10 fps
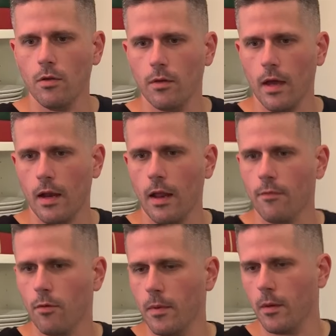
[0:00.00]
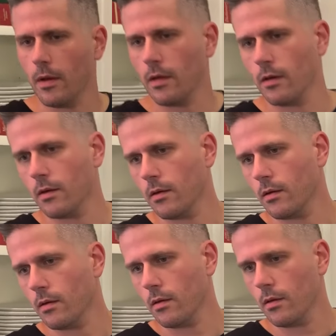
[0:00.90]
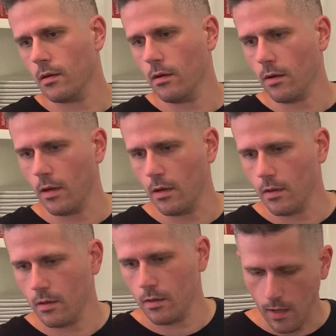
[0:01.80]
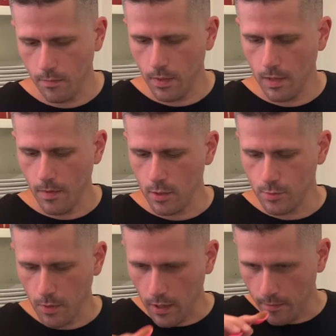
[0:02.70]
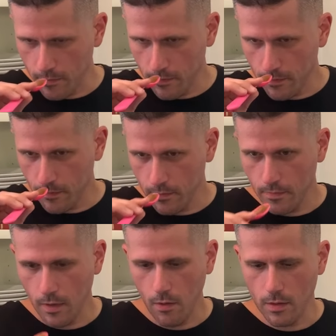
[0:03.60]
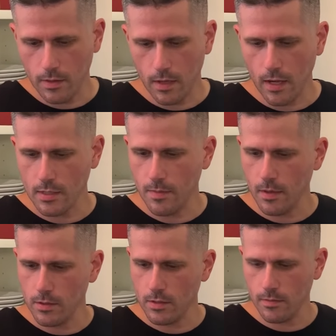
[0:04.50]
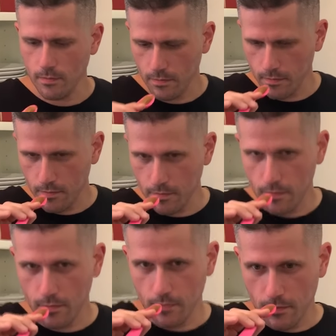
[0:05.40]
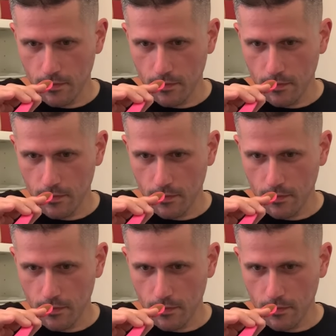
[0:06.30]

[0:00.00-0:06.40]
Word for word: You got it out for me already? Yeah, it's prepared. Okay. okay peanut butter spread. Wait, come close. Oh, it kind of smells. What does it smell like?